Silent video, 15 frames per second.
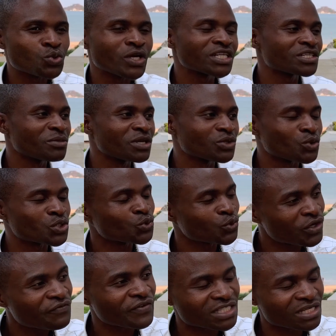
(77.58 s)
what it meant was to
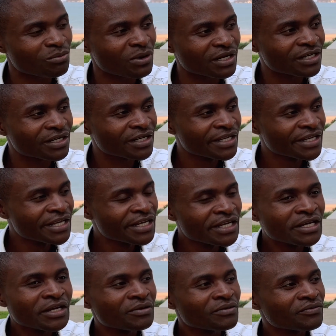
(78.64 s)
refer someone
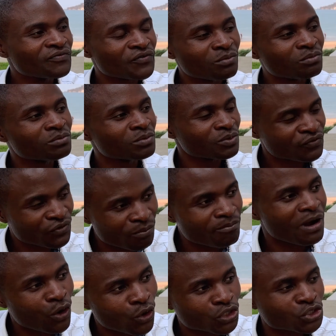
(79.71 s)
from
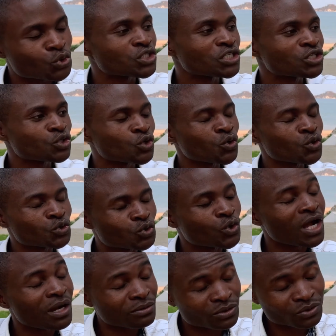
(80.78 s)
Mangochi
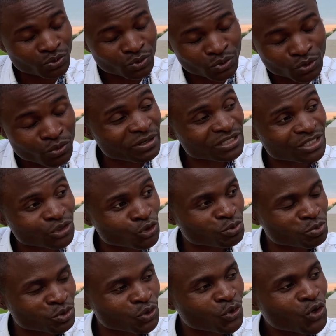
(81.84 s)
to Zomba Central
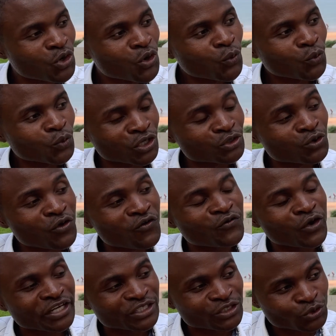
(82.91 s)
Hospital. We are talking of
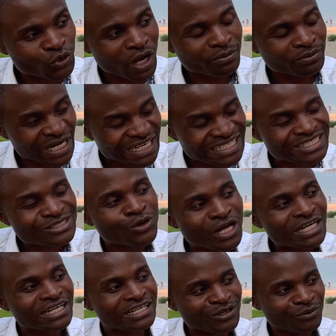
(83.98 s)
at least
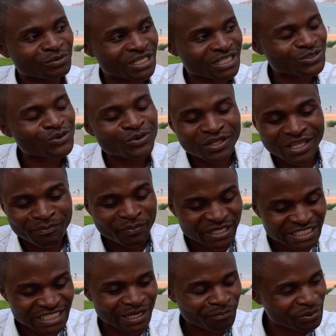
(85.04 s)
200 kilometers. So
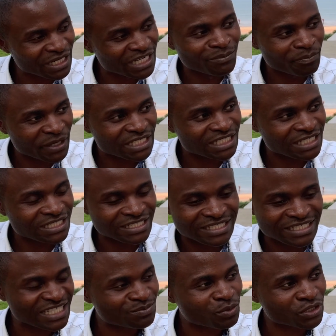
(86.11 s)
a bleeding patient
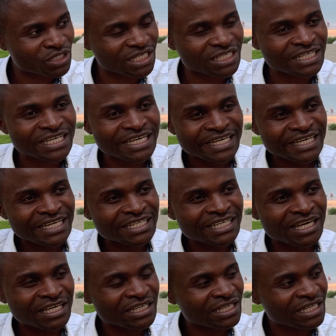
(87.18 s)
transported
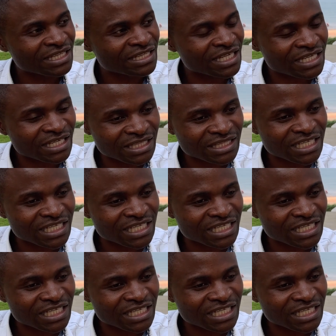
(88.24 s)
in